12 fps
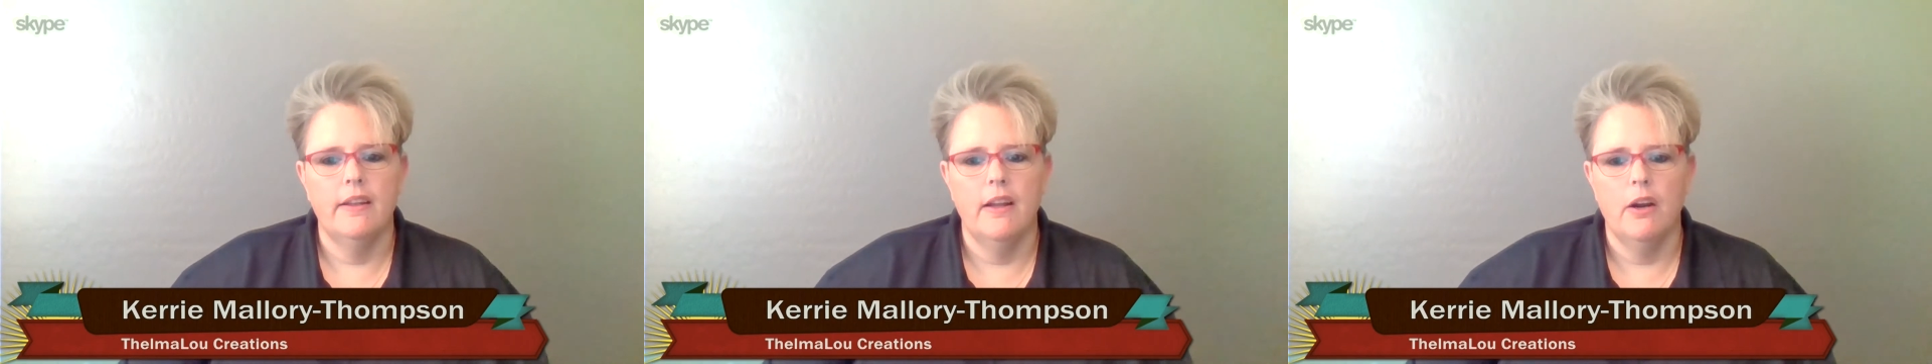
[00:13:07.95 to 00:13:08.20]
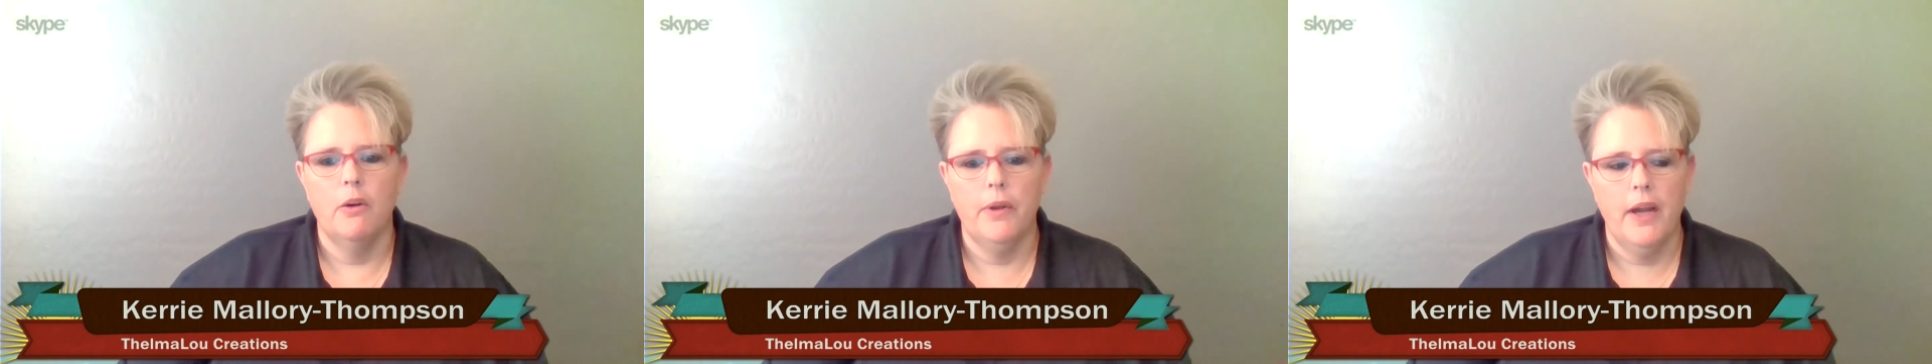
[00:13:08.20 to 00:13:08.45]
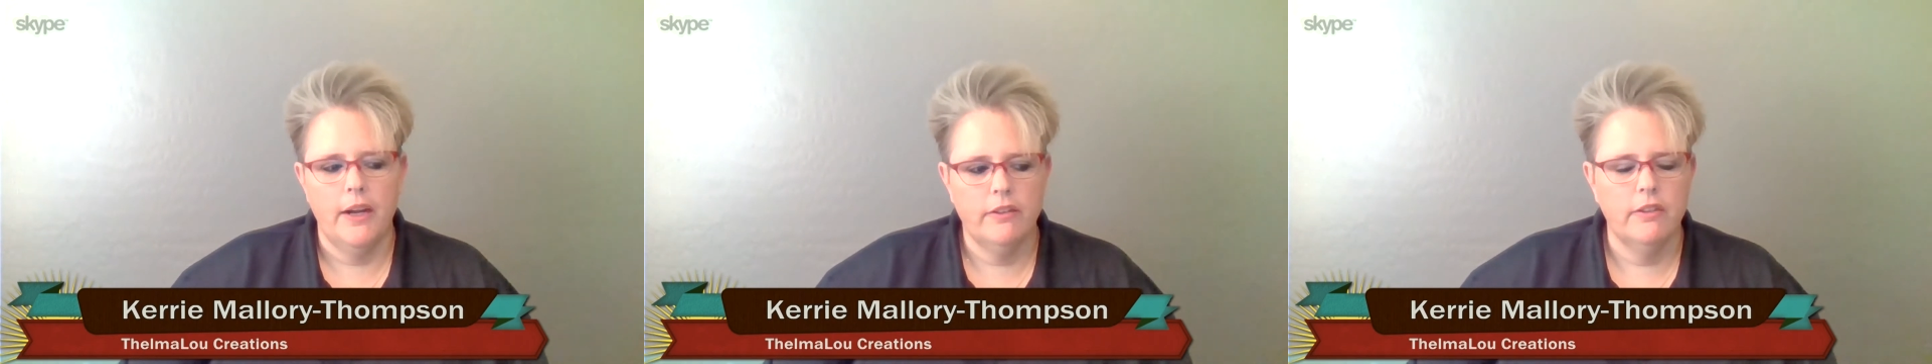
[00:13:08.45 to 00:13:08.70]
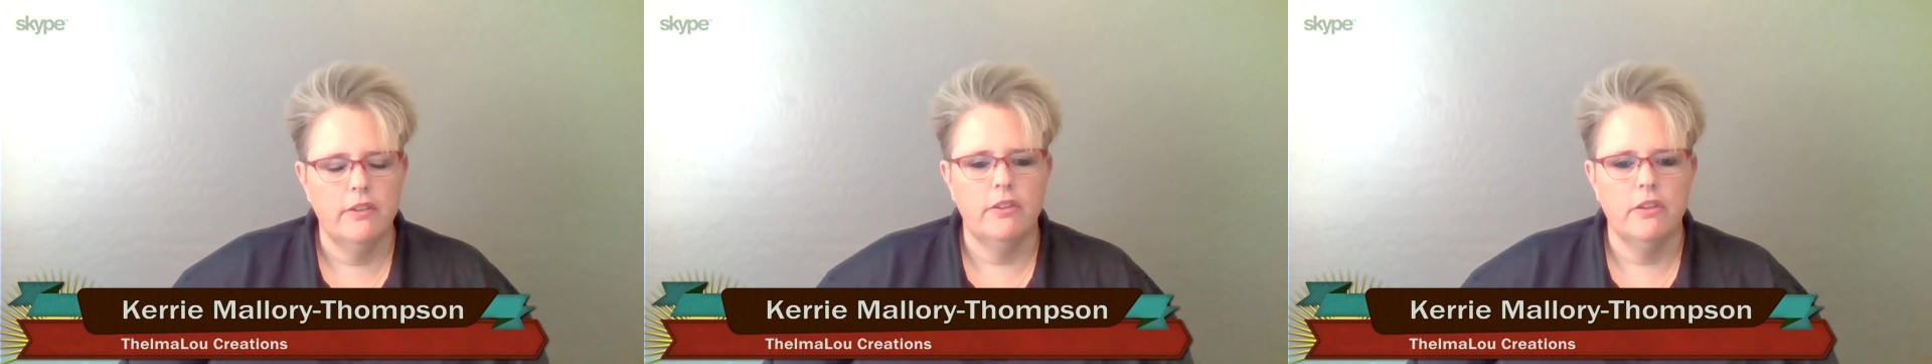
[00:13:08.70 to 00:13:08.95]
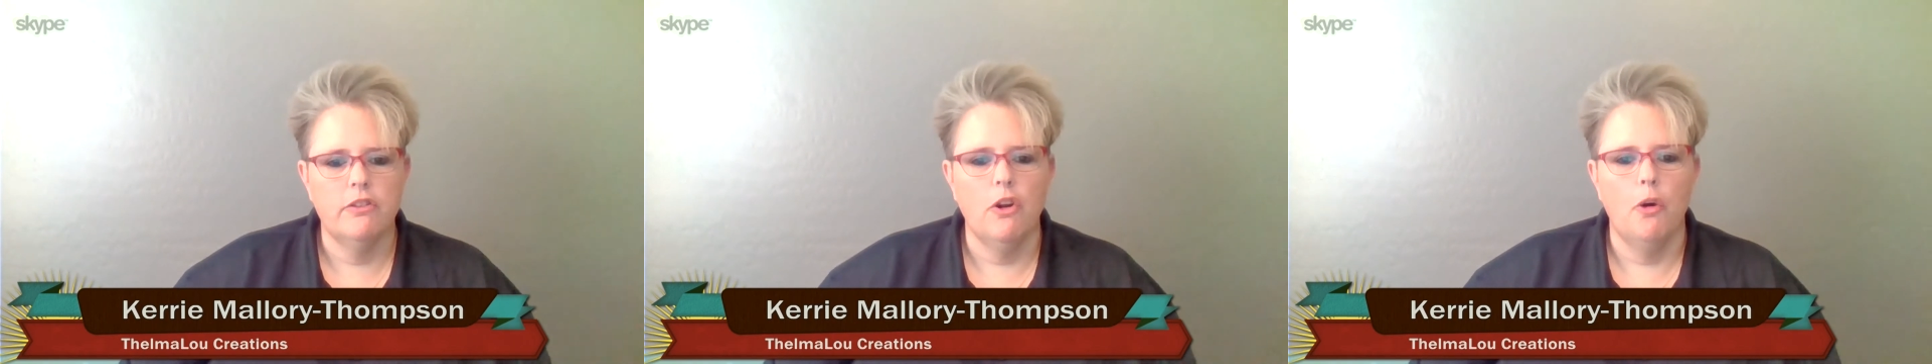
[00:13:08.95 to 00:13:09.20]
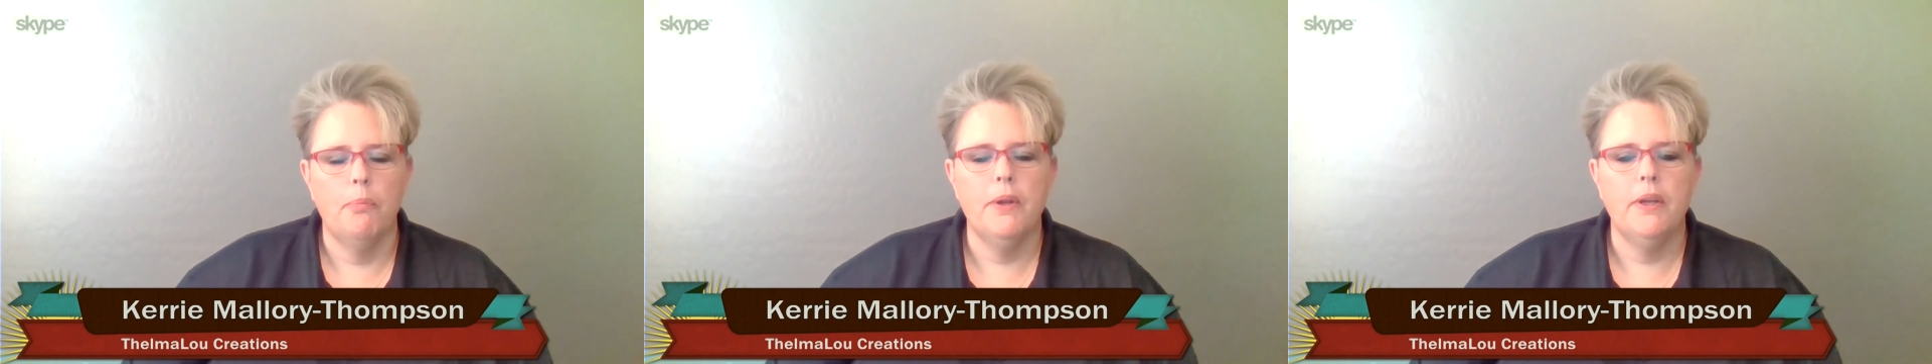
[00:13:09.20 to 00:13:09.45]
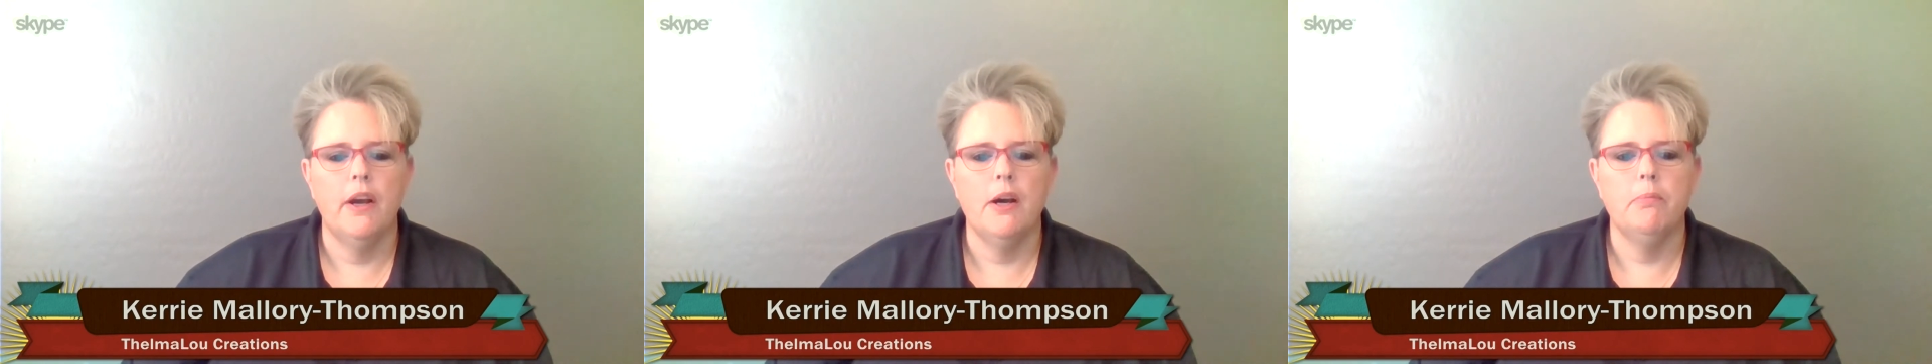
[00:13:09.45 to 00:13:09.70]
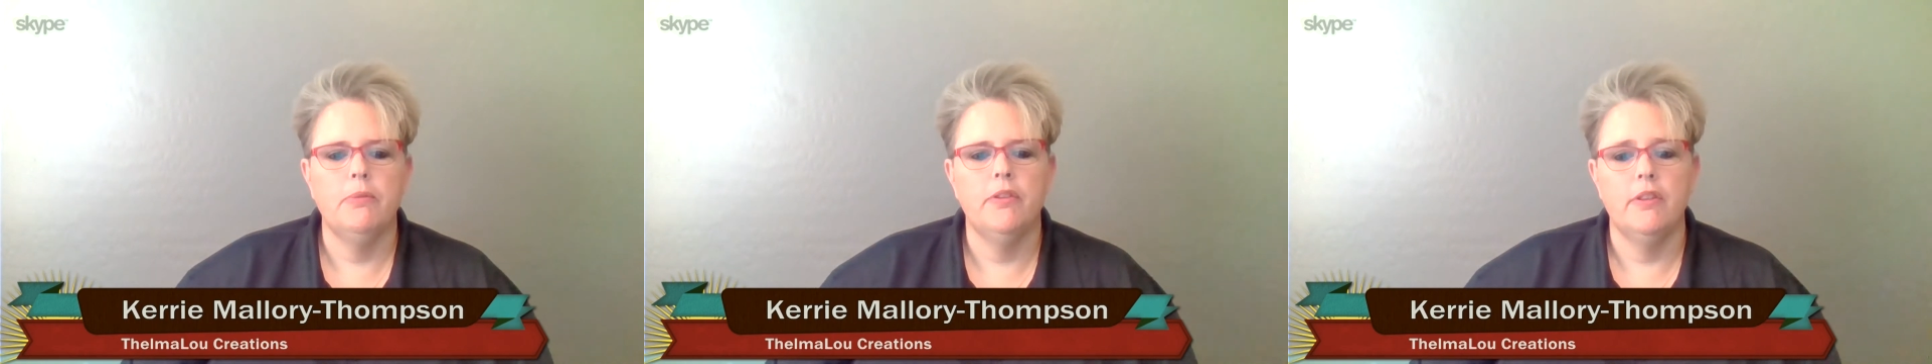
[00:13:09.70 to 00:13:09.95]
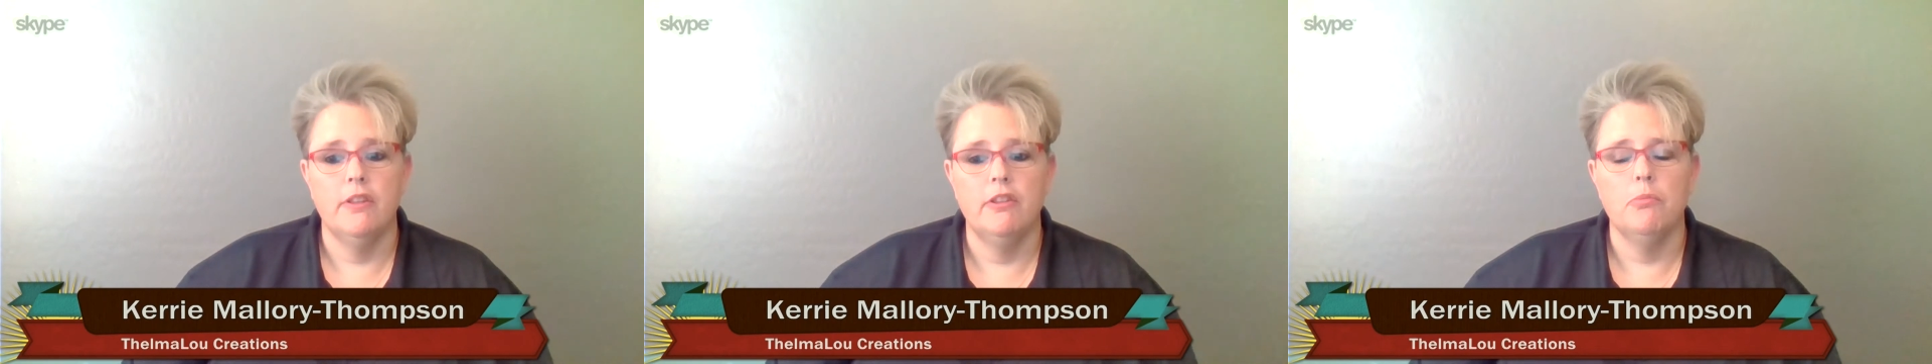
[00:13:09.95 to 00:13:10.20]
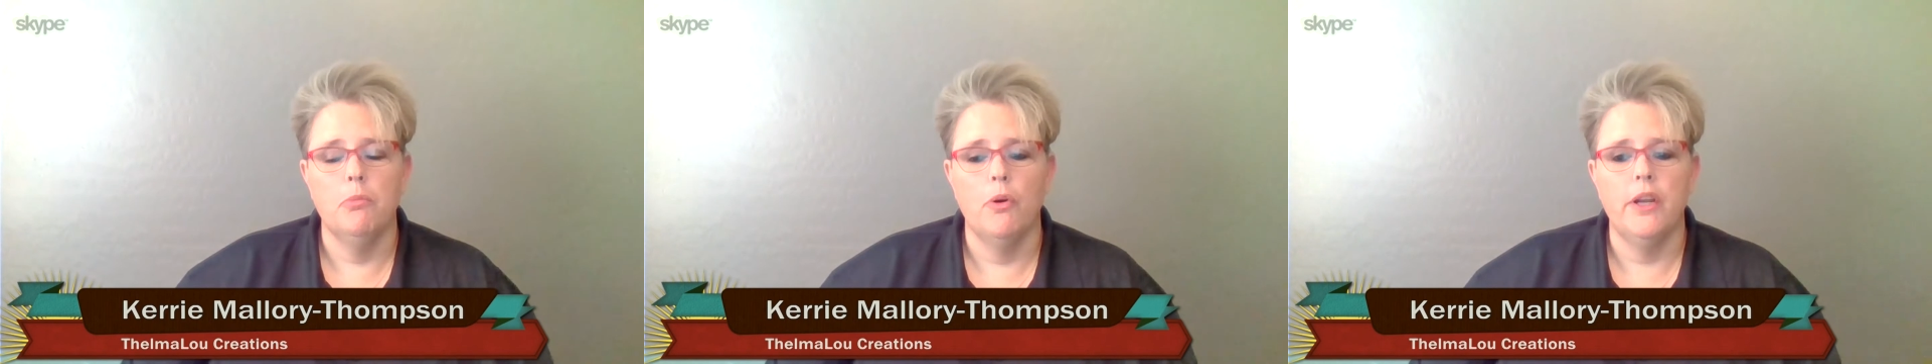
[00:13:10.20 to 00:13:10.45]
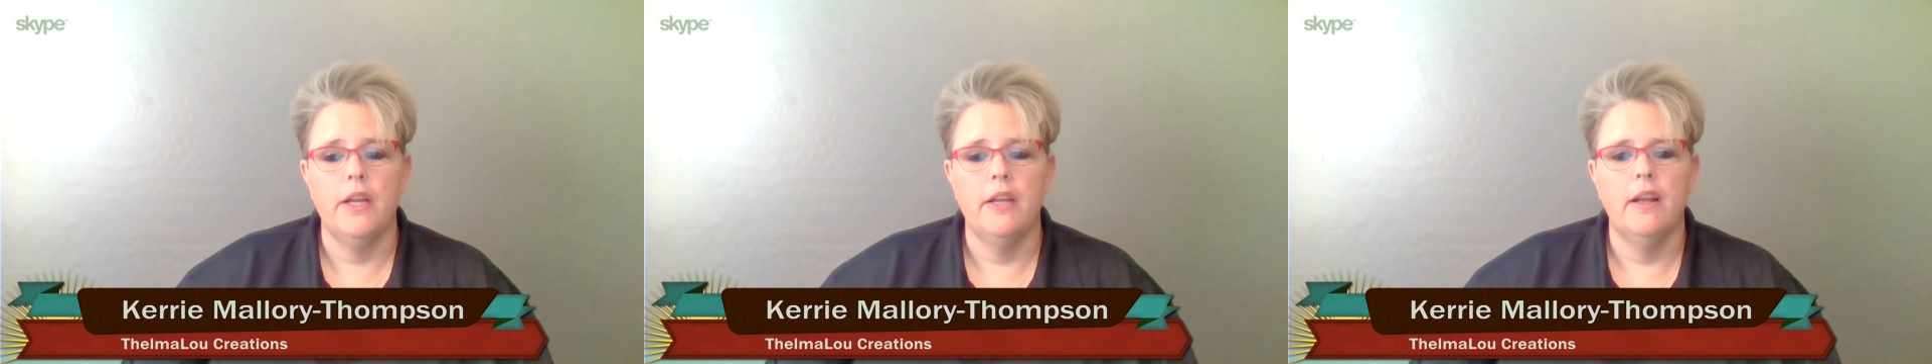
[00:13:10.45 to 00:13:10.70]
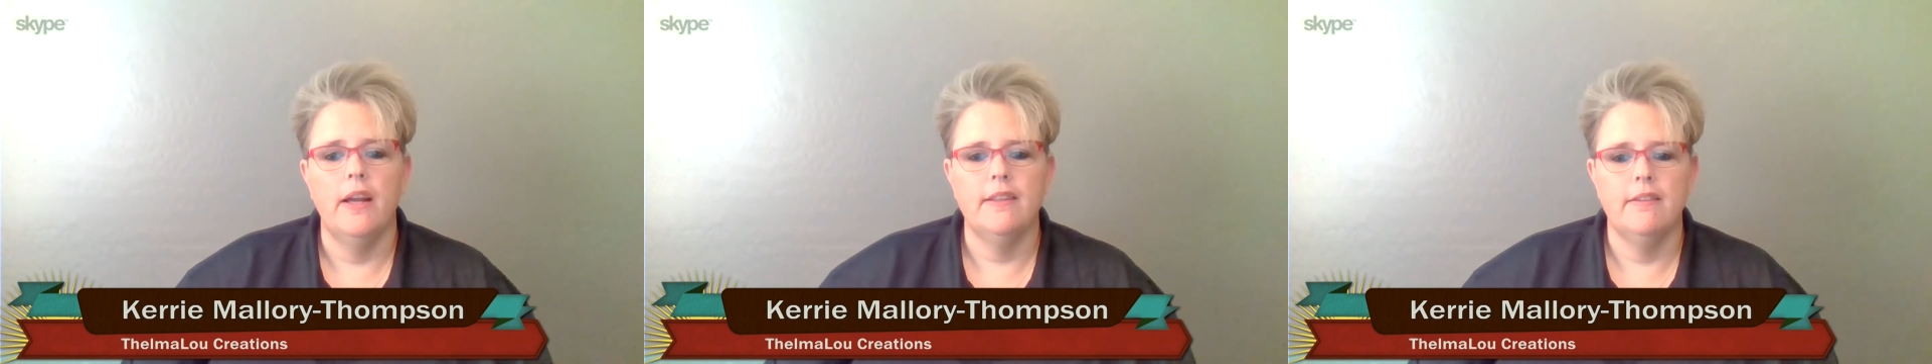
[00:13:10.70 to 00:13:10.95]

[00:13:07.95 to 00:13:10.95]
And we actually just opened up this morning